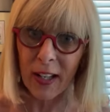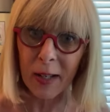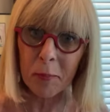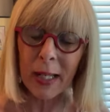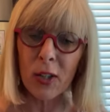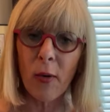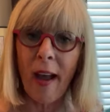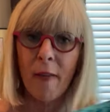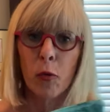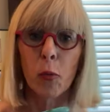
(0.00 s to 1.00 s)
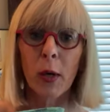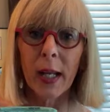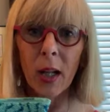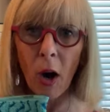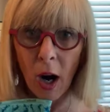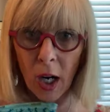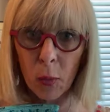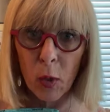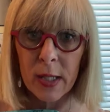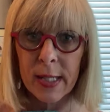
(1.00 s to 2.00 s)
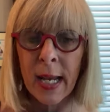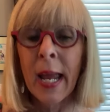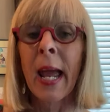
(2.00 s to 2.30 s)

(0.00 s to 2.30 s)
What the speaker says: like me and you have real hardwoods